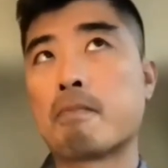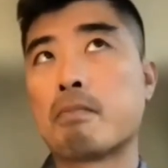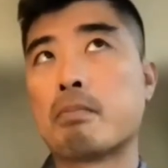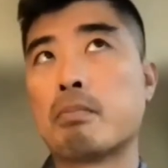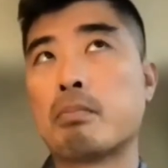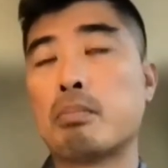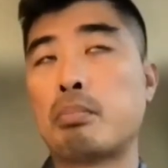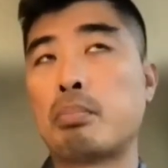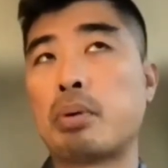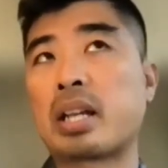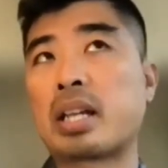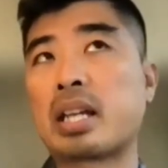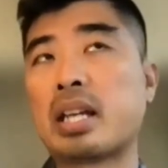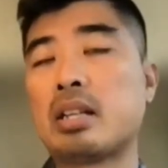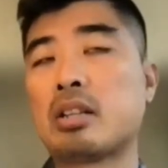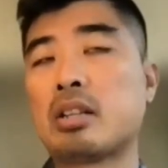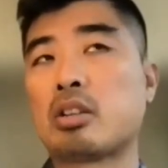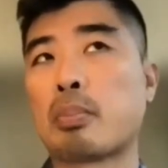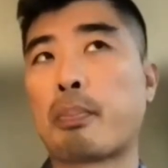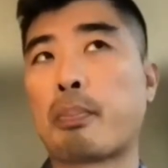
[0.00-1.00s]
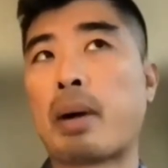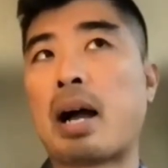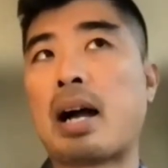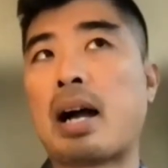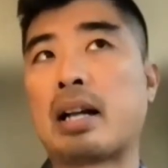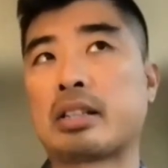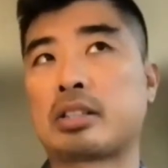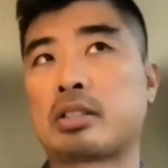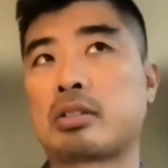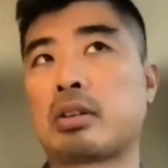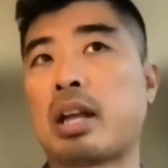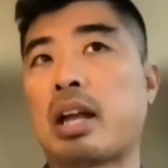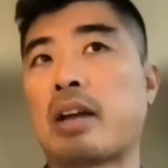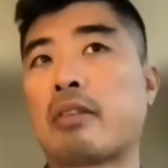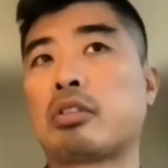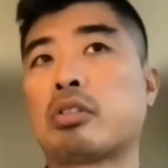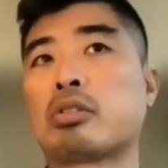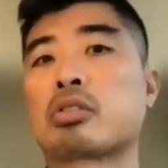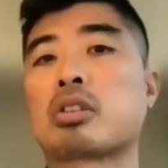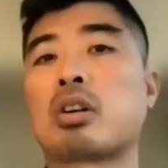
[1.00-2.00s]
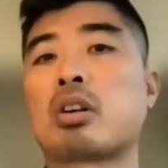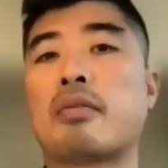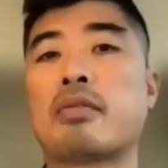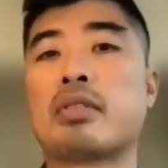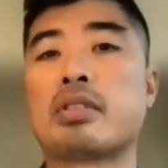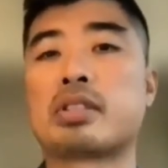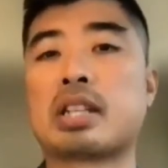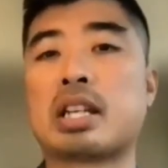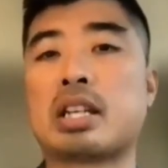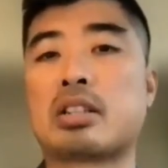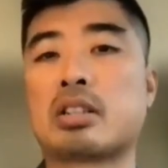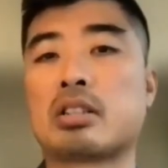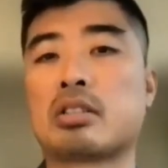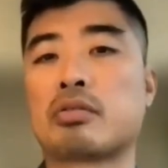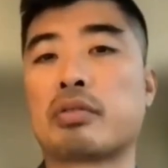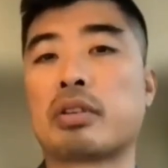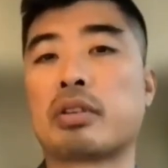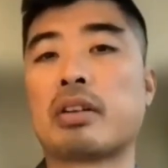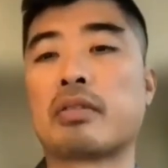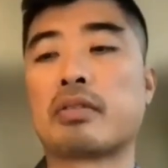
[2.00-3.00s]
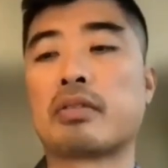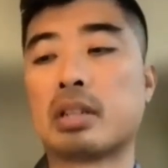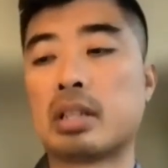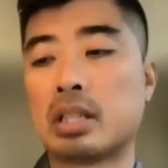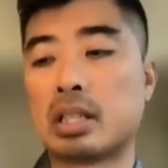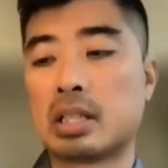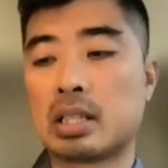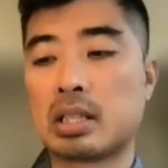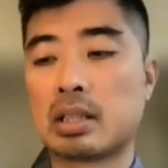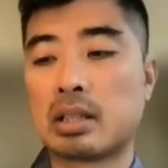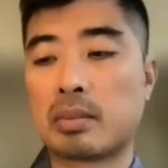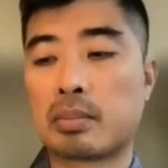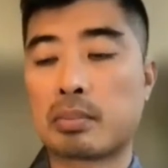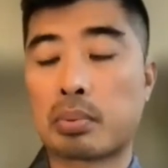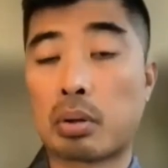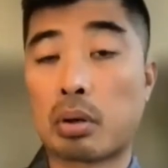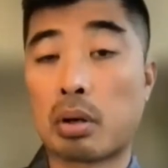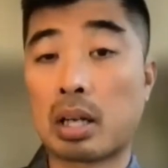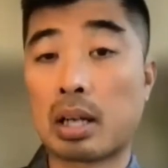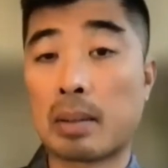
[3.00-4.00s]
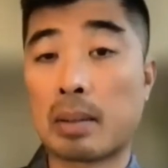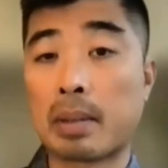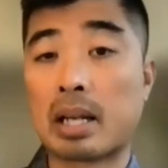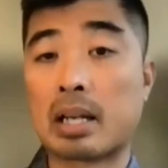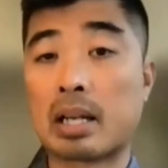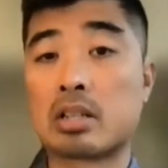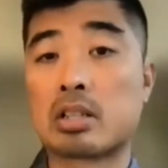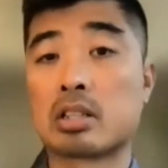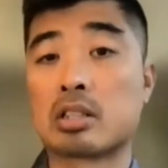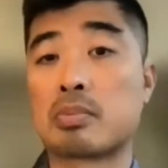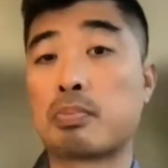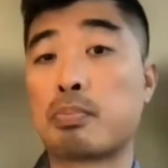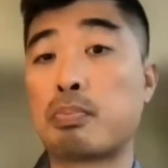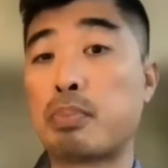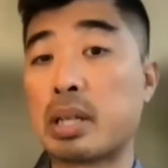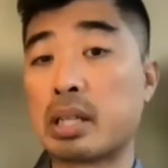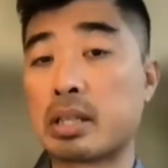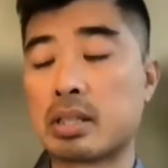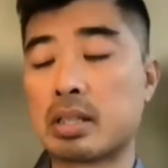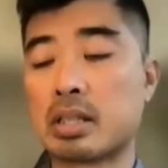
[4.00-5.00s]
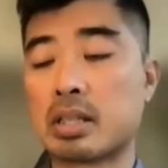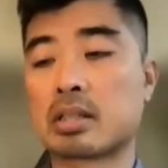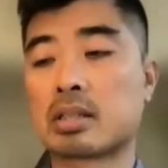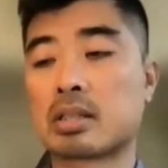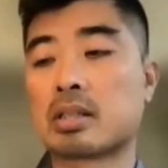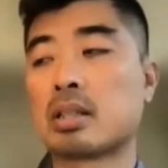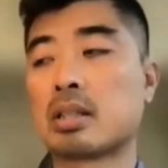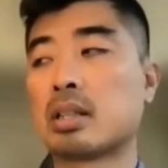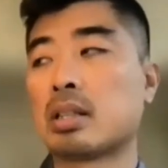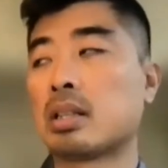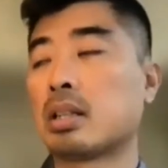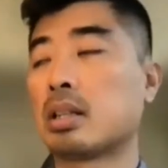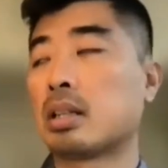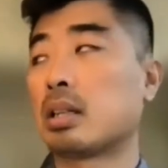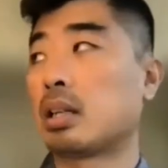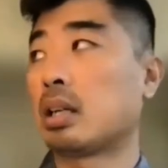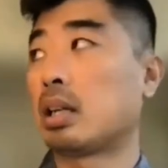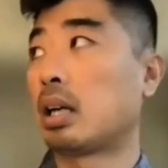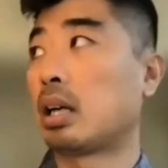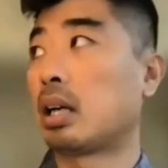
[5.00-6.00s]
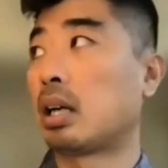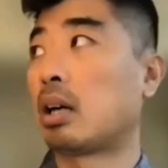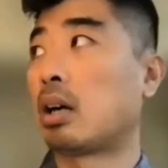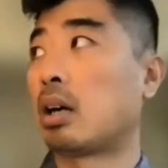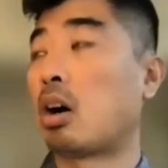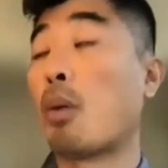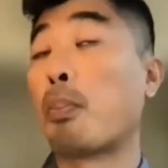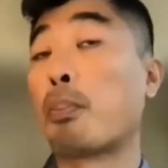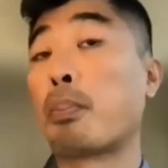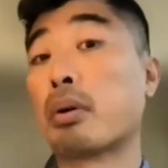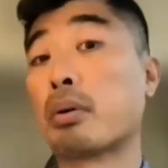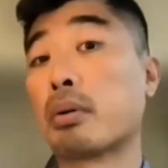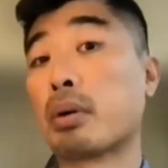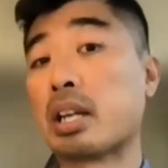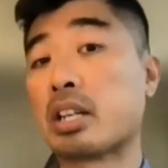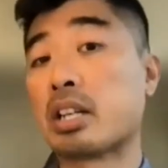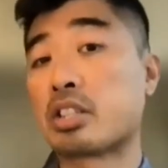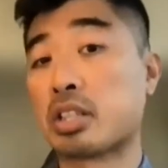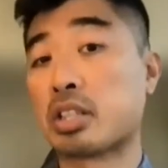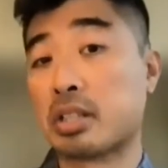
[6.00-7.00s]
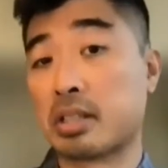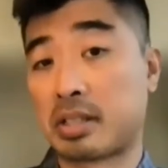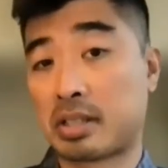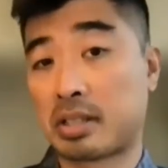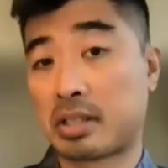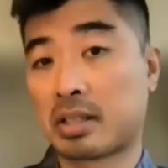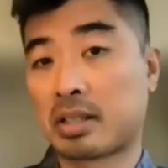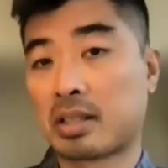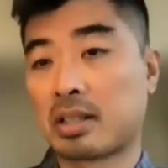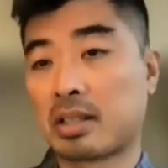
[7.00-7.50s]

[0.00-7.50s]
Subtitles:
break it into parts to have those conversations with product managers, business, operations,